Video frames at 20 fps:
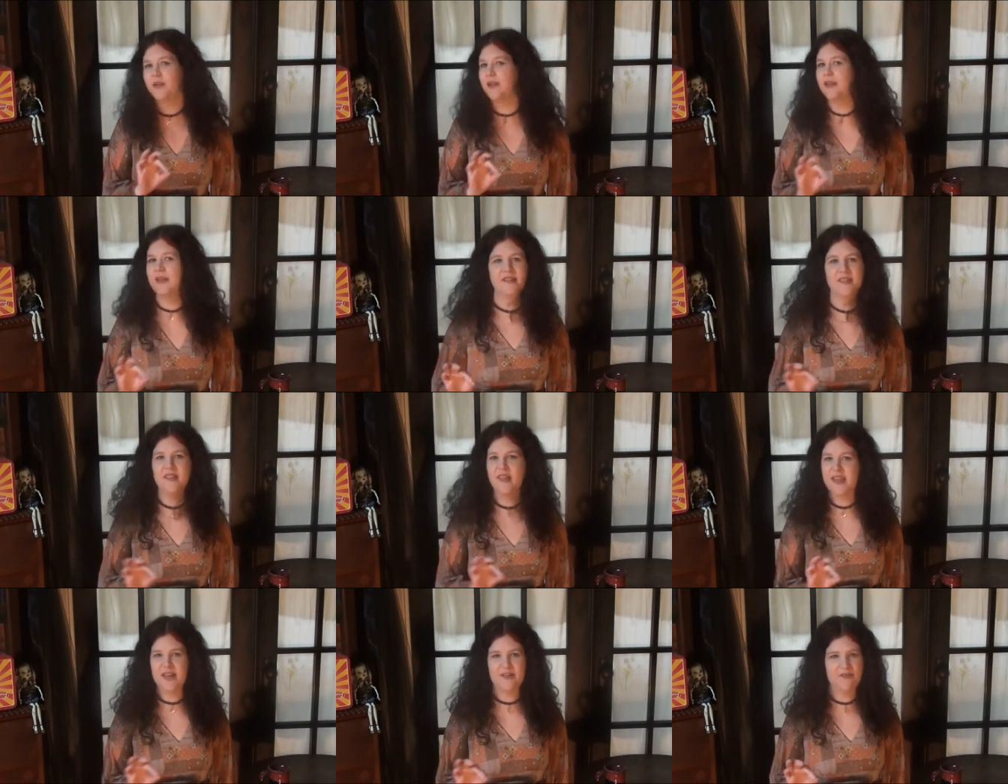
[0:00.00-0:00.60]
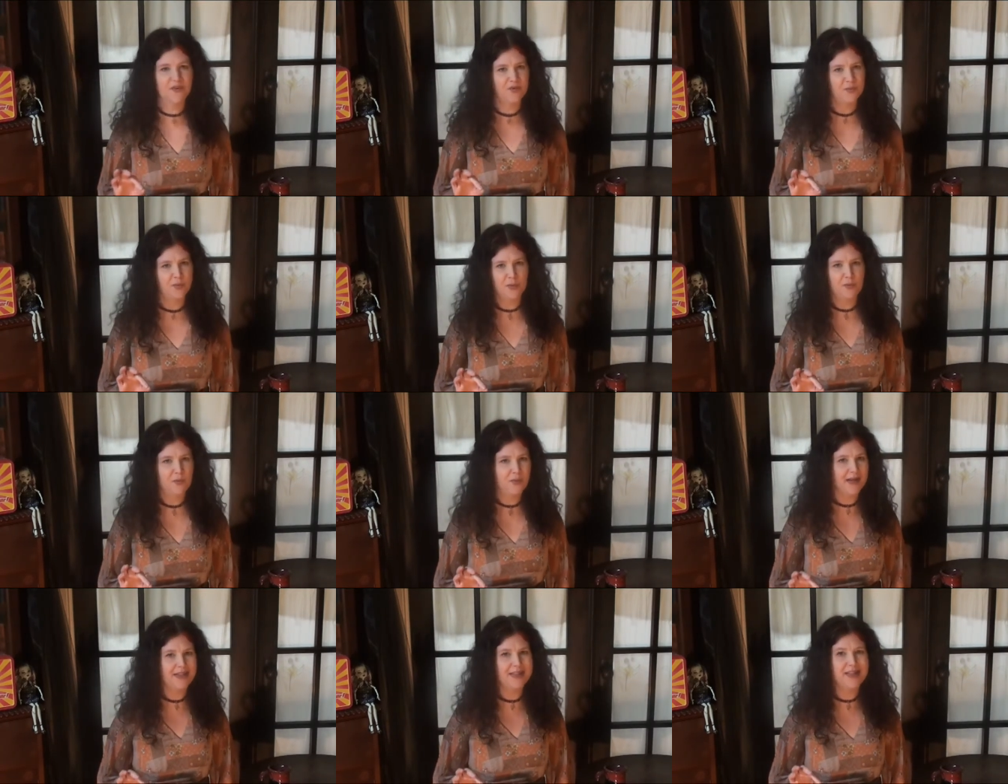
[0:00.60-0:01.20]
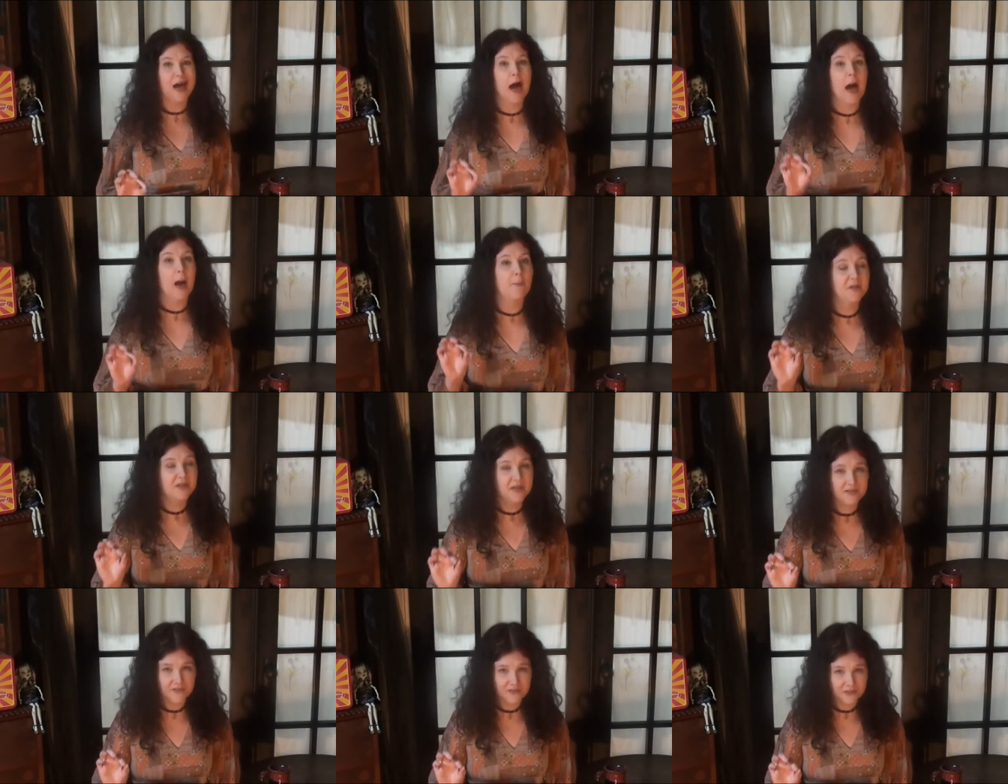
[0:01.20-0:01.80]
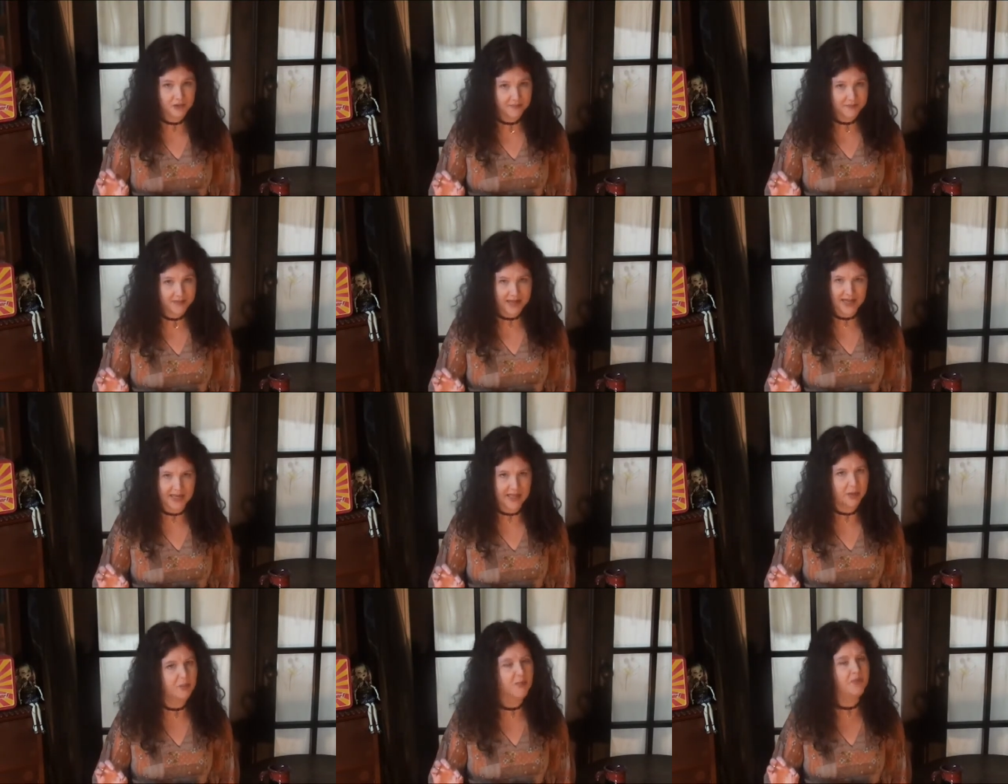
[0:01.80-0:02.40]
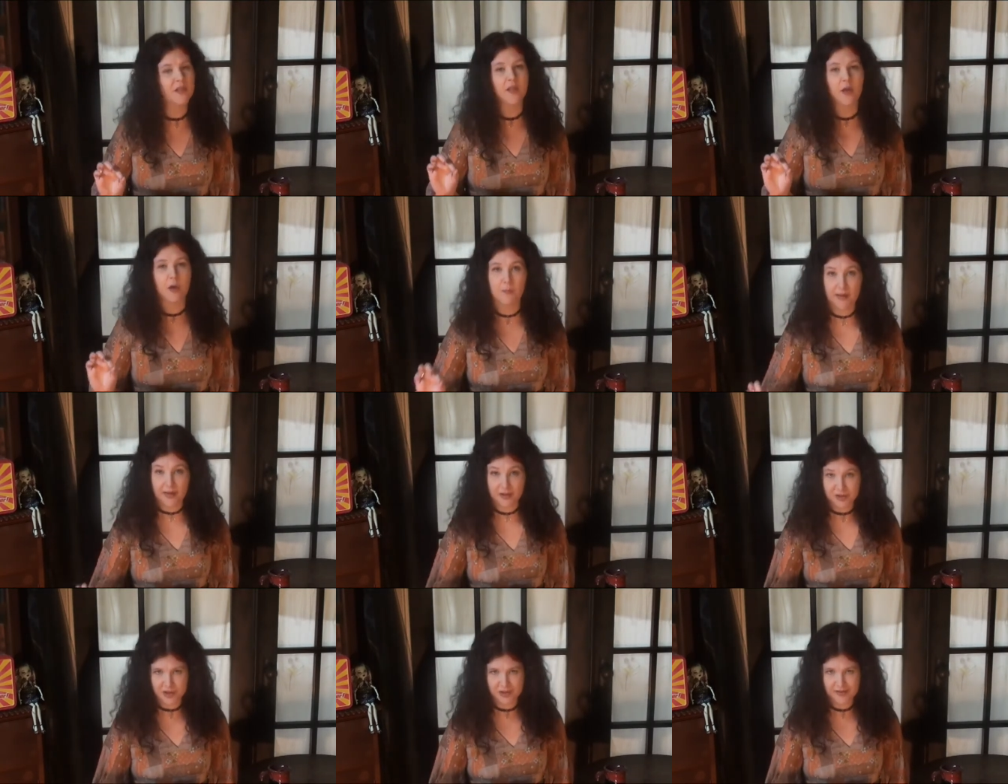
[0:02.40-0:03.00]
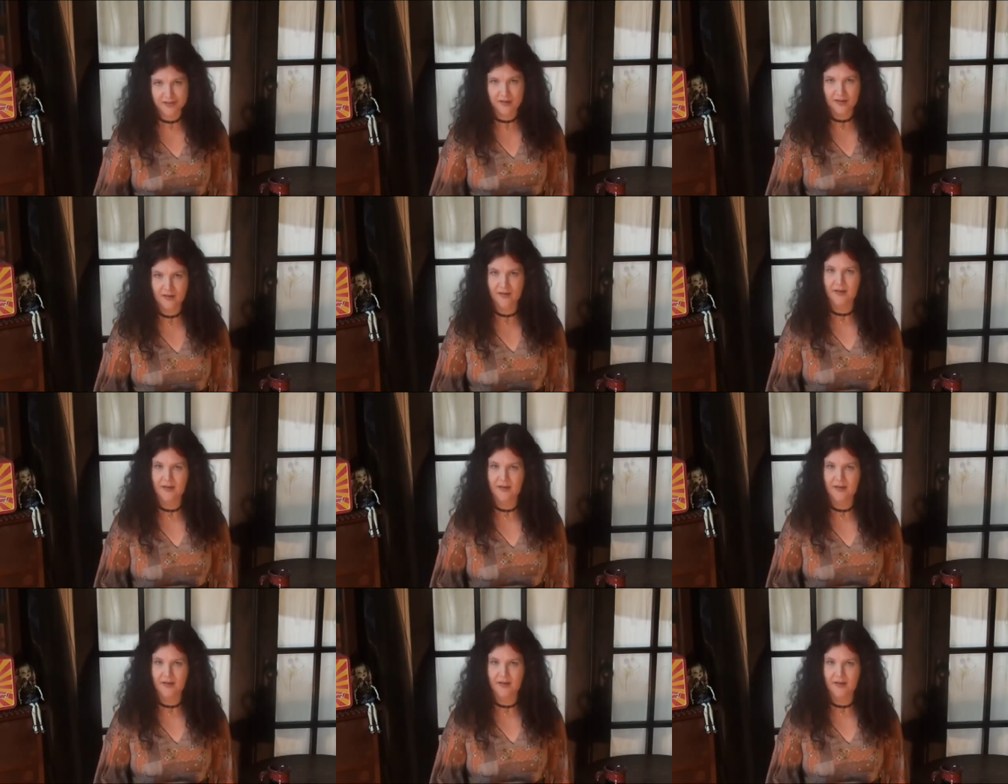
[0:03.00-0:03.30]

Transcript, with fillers: really see the difference between competent filmmaking with a low budget